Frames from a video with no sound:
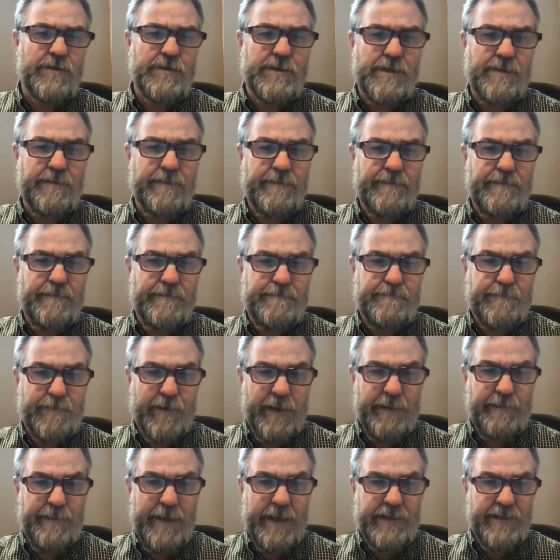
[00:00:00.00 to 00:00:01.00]
some
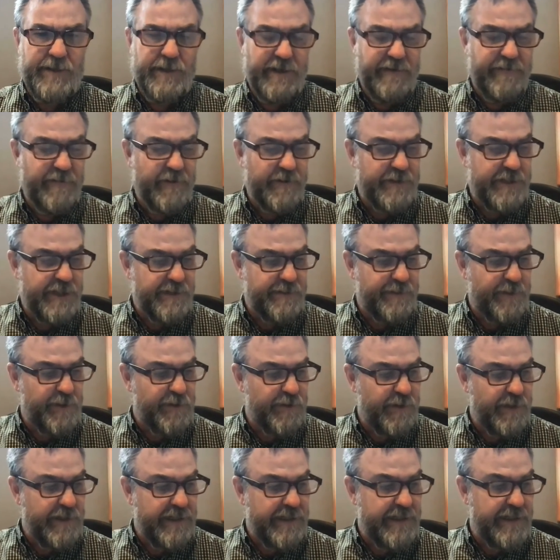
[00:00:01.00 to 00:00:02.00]
pretty major differences
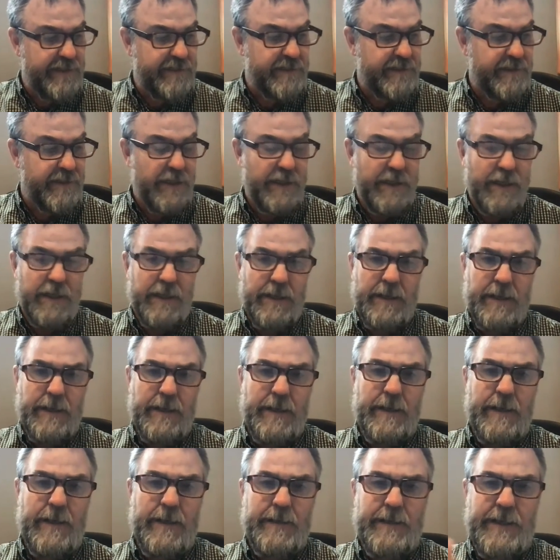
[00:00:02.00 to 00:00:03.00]
between
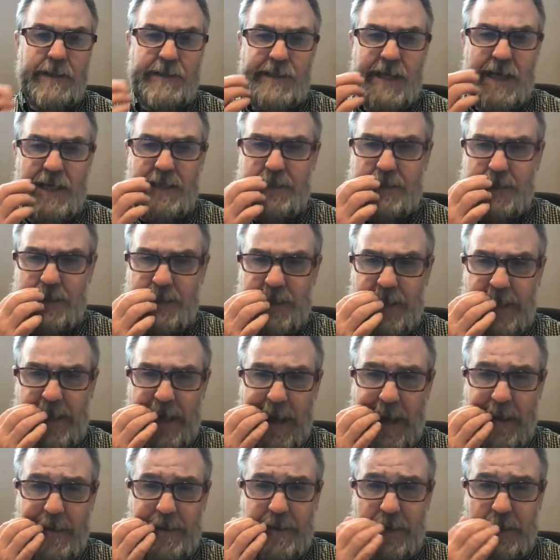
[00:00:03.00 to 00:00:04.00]
the Genesis
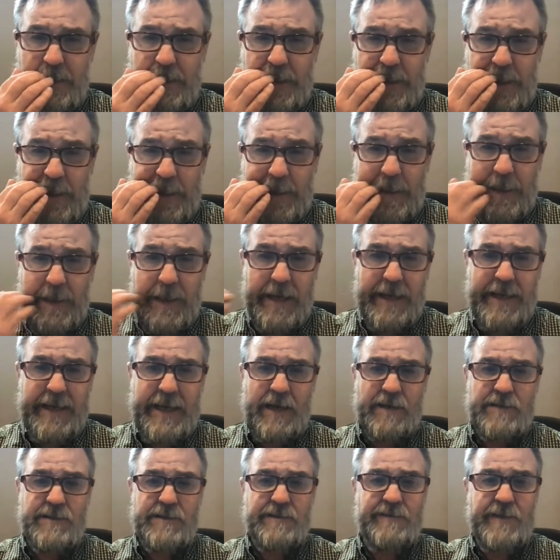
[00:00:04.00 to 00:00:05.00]
account and the
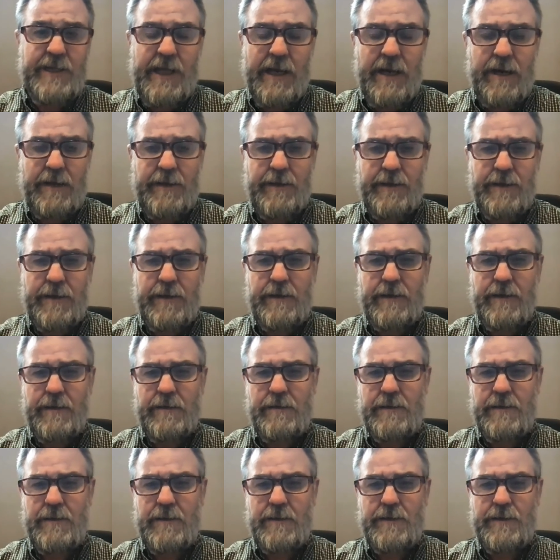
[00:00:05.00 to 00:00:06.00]
accounts of the other
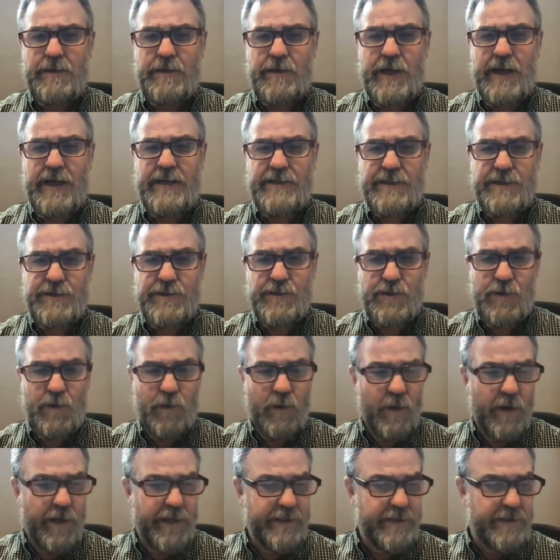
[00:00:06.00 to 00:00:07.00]
creation
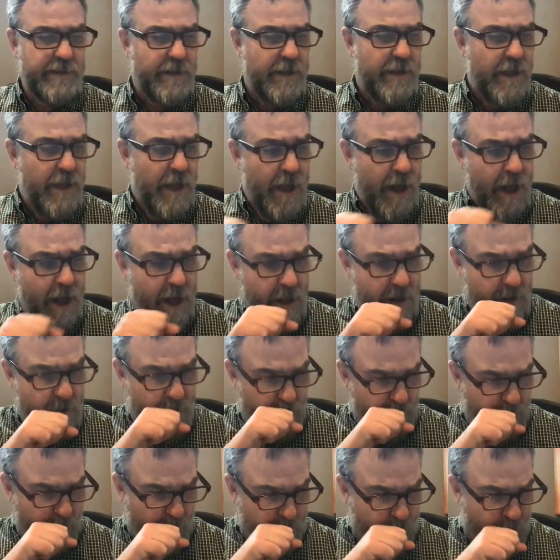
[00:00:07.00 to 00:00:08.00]
stories.
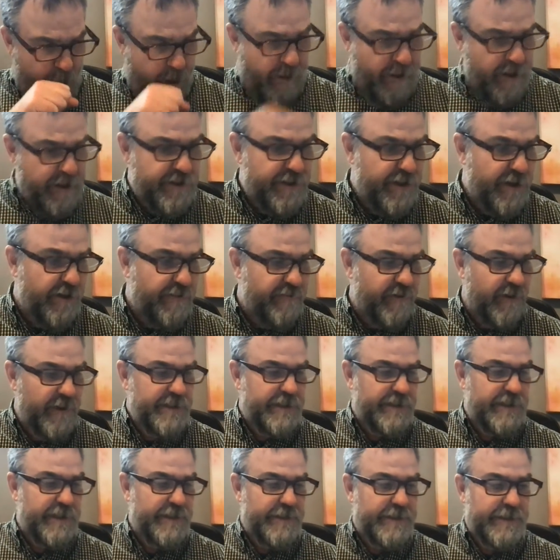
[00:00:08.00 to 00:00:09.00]
So, for
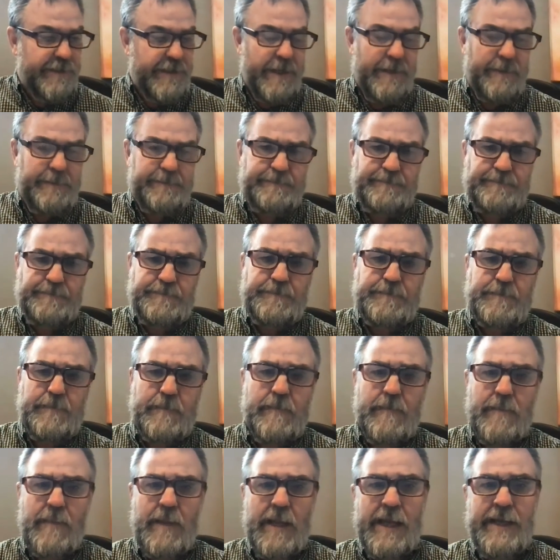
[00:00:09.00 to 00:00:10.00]
instance, in
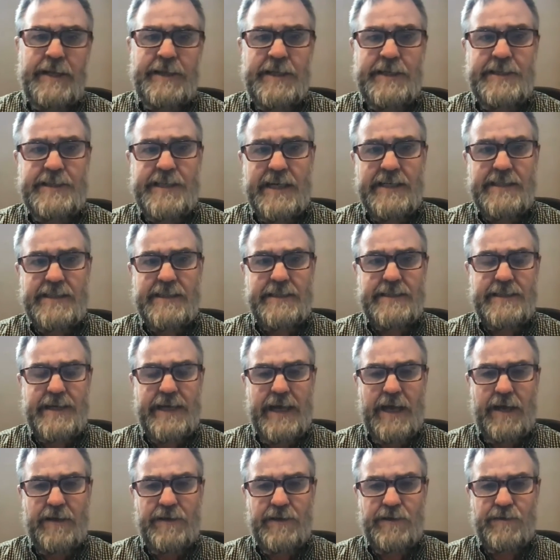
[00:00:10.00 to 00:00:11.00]
the Genesis
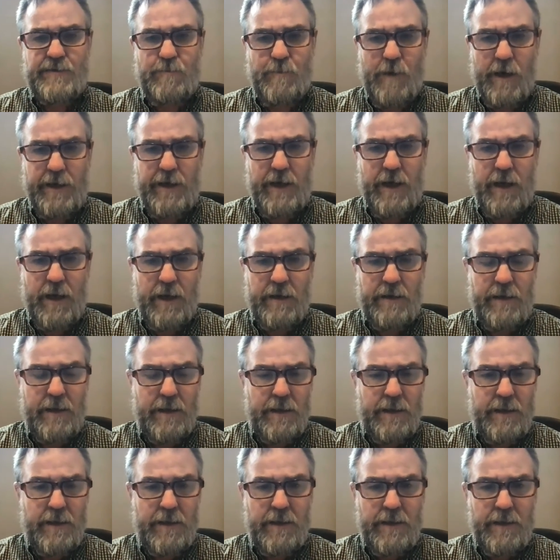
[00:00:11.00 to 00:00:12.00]
account, there's one God
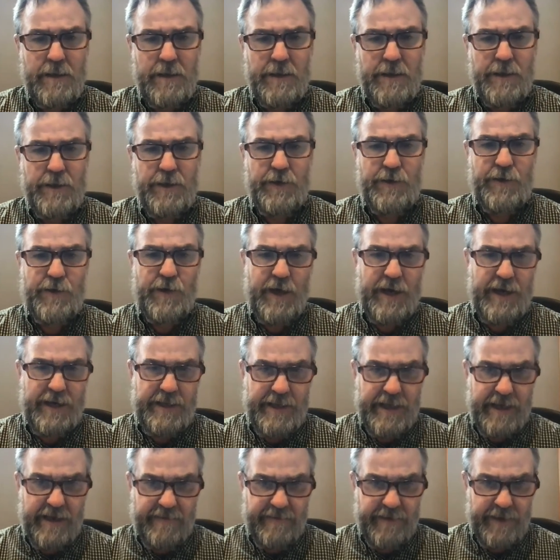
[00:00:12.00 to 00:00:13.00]
who
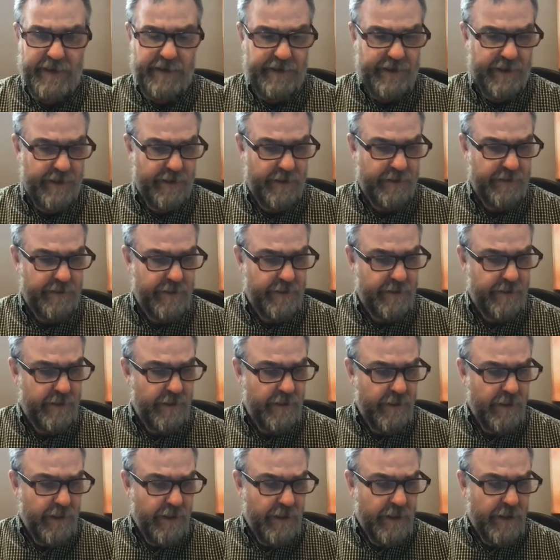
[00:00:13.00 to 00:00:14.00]
created the heaven and the earth.
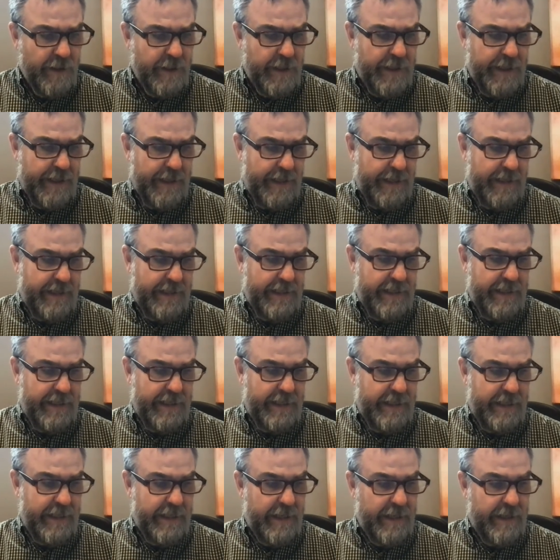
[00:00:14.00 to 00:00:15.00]
In
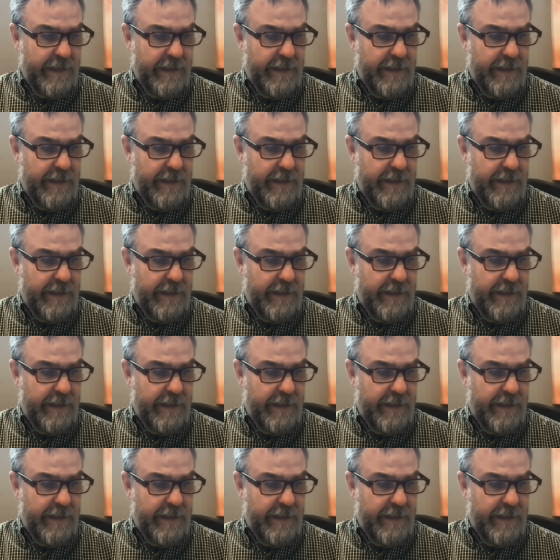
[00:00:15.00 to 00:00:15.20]
the